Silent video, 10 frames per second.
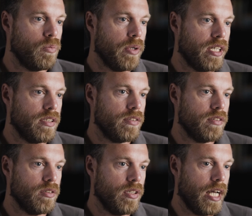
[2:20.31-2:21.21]
we can
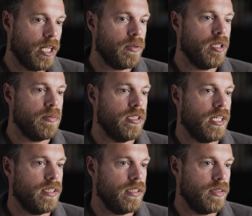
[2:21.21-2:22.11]
adequately
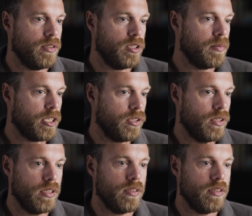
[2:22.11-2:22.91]
protect these areas to make sure that